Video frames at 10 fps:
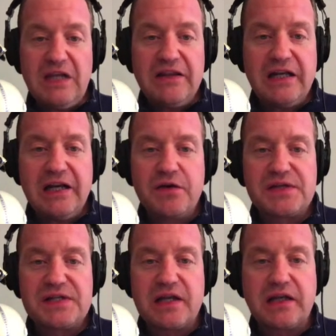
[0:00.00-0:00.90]
And then
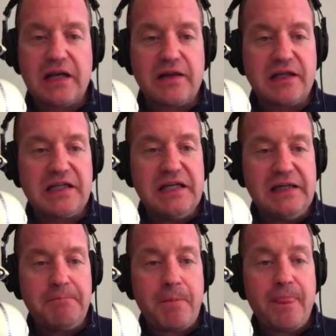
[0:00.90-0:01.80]
here's the kind of the
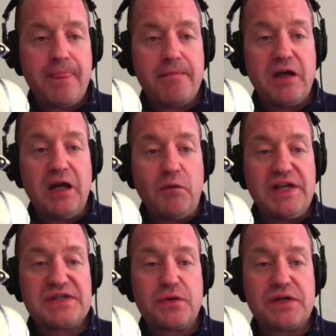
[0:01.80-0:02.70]
key
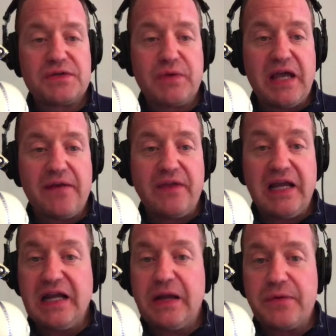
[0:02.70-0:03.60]
resource. We have
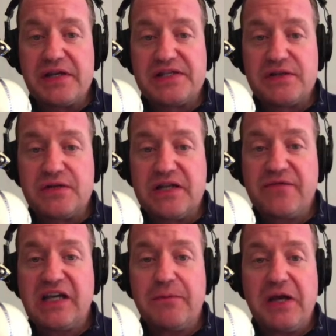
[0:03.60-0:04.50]
the AWS
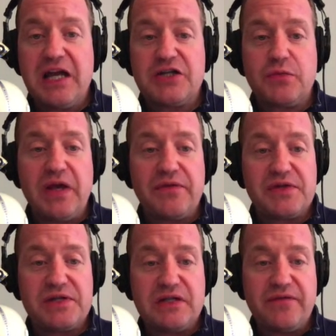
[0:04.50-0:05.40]
Certificate Manager. We have
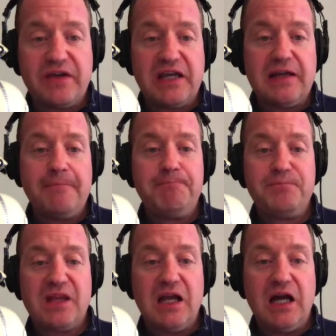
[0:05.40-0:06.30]
the certificate.
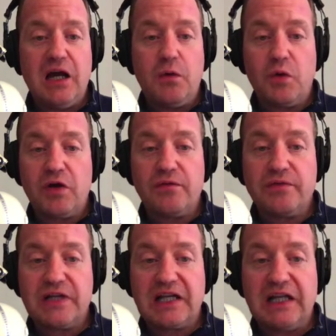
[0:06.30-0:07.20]
We're
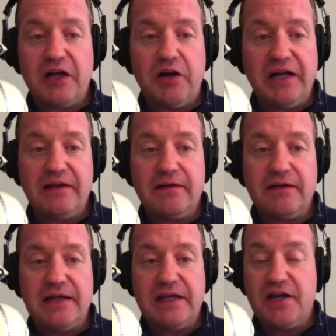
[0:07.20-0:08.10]
declaring
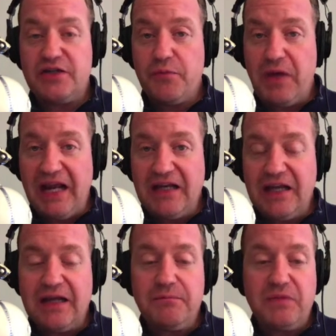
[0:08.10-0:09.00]
the domain
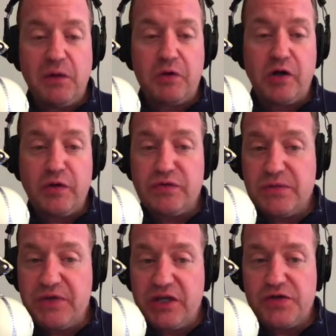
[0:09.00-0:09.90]
name that we're going
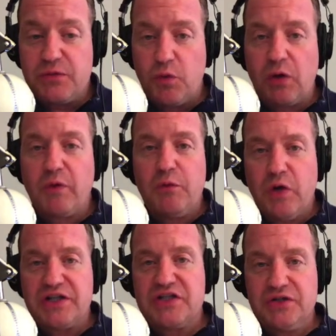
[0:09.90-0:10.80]
to be using, where we
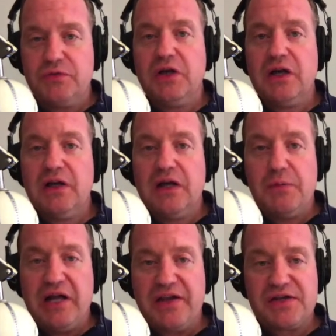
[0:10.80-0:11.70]
want to
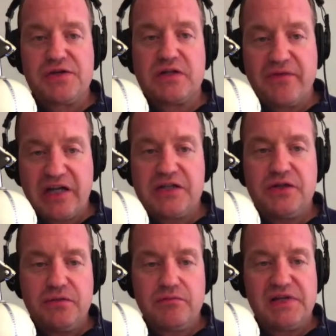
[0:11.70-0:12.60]
apply this certificate
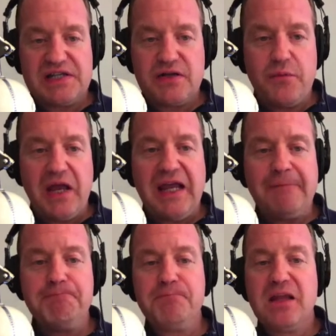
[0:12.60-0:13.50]
to, this
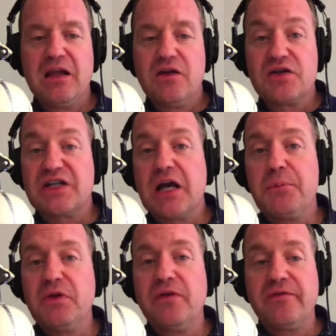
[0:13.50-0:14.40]
domain. There's a
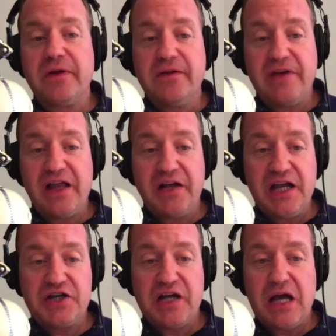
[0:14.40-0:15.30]
couple of
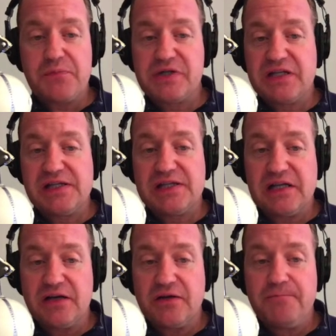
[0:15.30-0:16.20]
validation options.
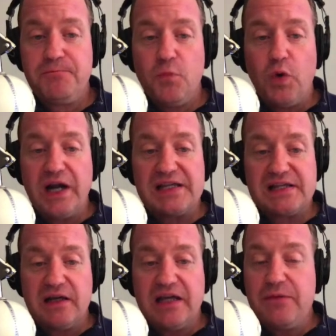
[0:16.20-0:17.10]
One
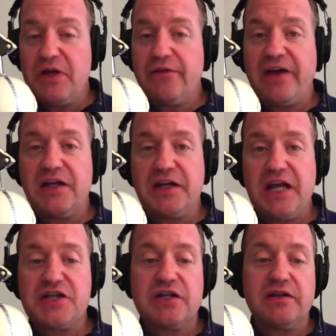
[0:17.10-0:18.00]
is email
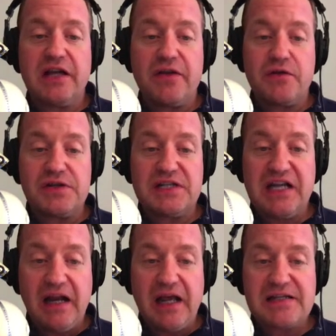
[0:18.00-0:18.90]
validation. The other is a
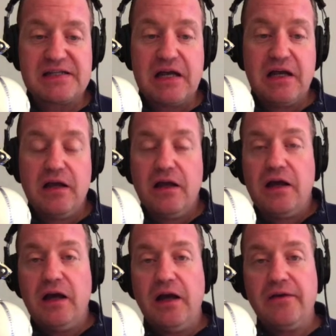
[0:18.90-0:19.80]
DNS
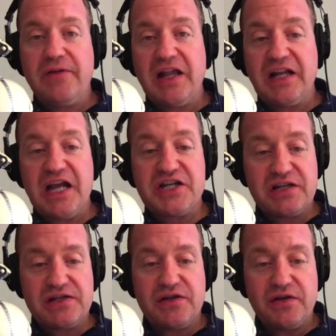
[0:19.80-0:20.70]

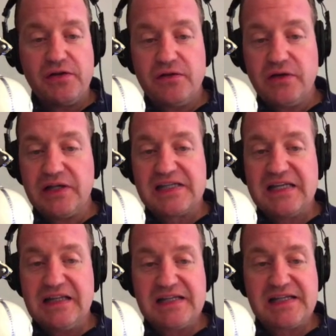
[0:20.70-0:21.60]
validation. So you can
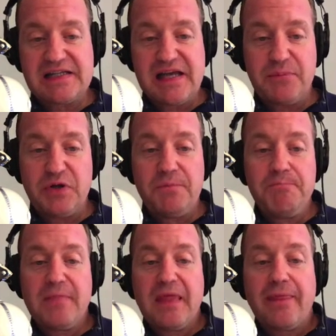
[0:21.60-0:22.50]
see in this example
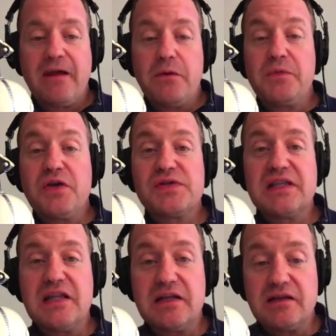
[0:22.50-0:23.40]
that I'm
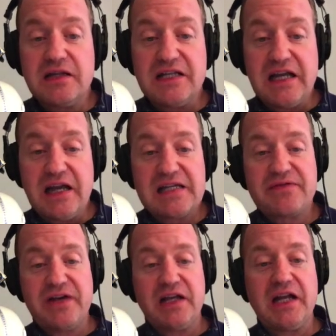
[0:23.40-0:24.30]
using the
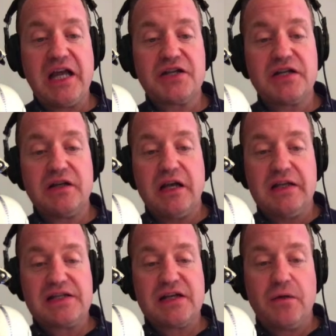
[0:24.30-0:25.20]
DNS validation.
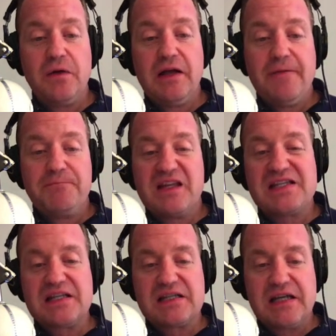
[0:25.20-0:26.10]
And so
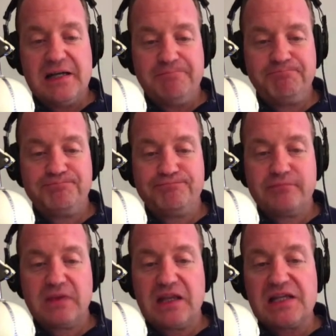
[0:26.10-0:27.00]
this is
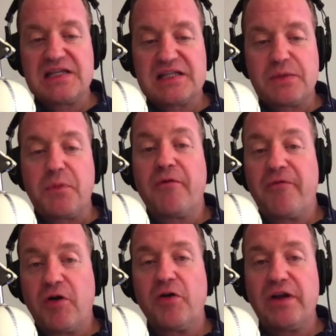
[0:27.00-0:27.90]
the
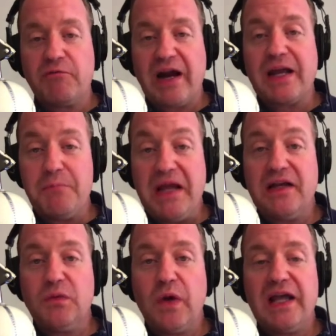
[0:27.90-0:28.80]
preferred and
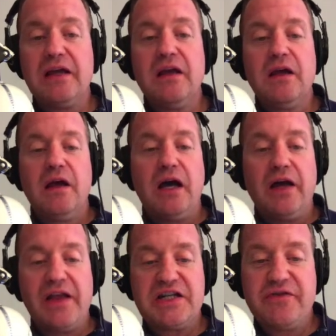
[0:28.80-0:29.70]
recommended way
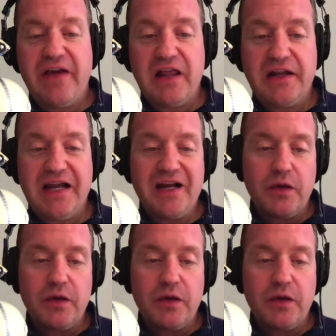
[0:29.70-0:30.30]
that you validate.